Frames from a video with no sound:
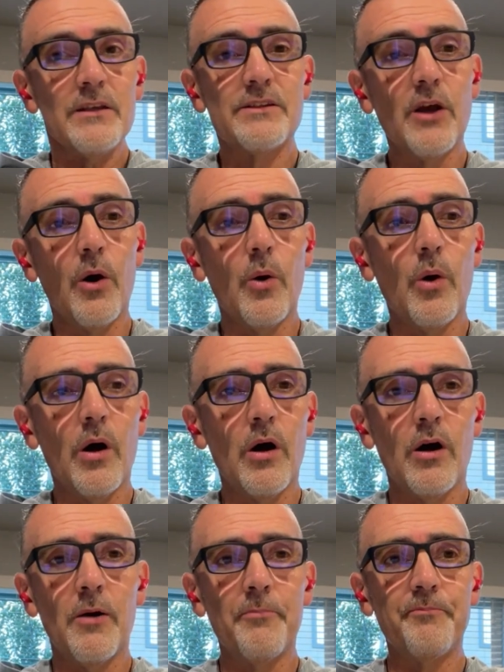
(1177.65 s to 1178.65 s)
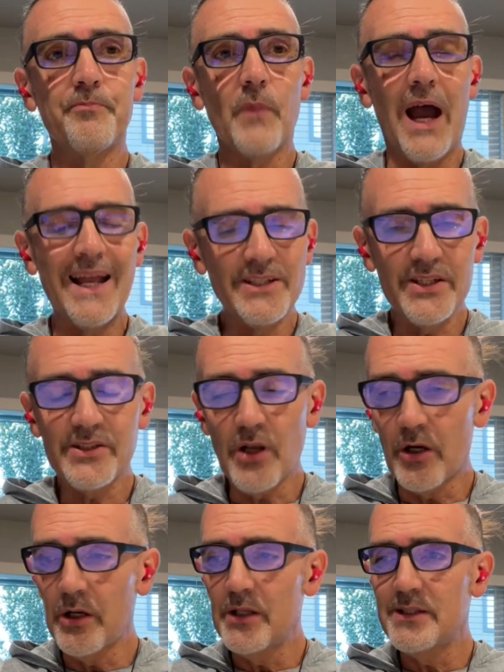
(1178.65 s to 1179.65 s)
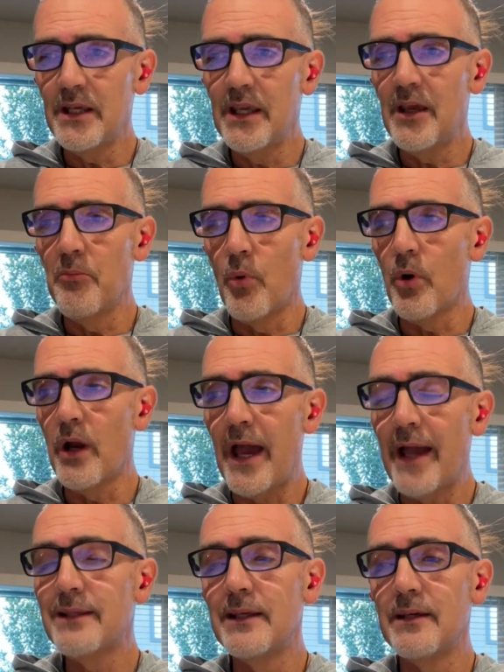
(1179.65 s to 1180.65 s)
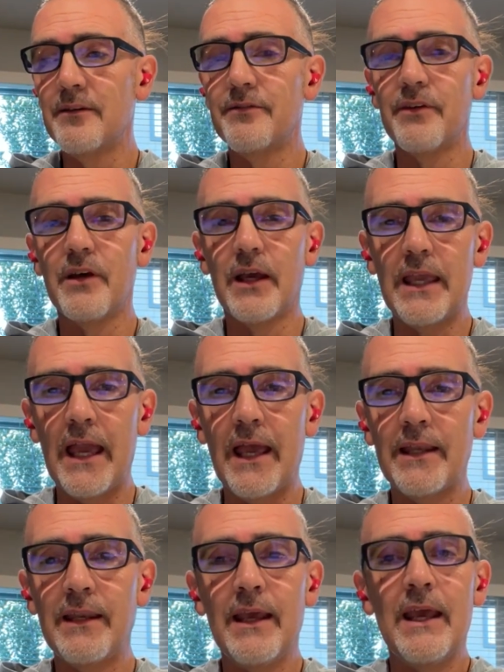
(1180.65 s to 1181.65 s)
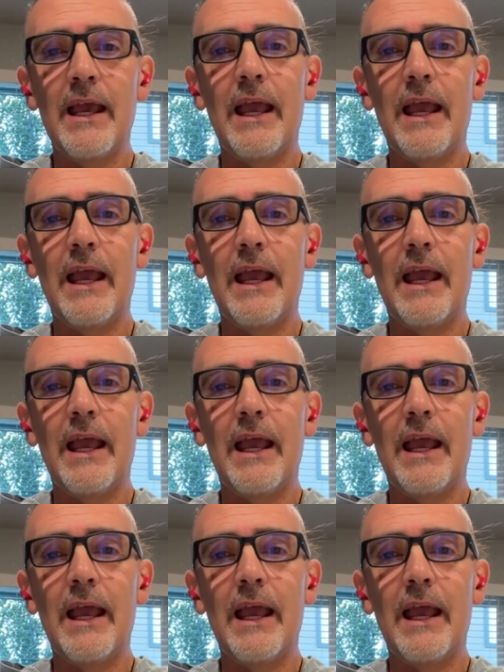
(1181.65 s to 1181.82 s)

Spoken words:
So I just started to get more active again.